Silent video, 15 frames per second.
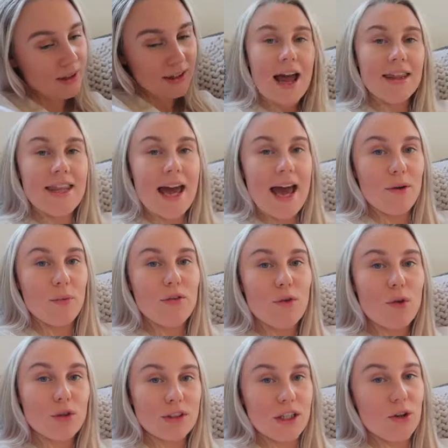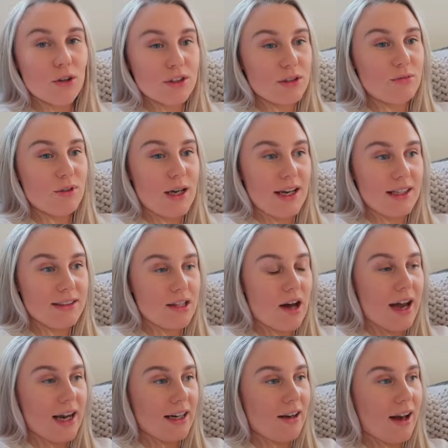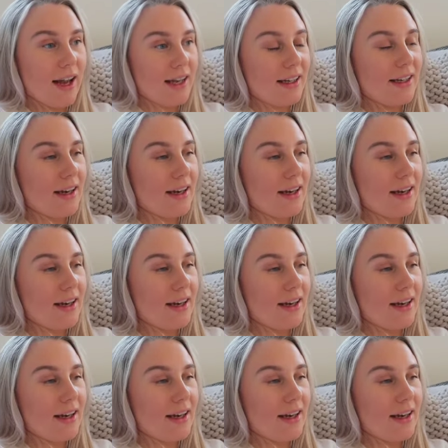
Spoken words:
And then we've also got some really exciting like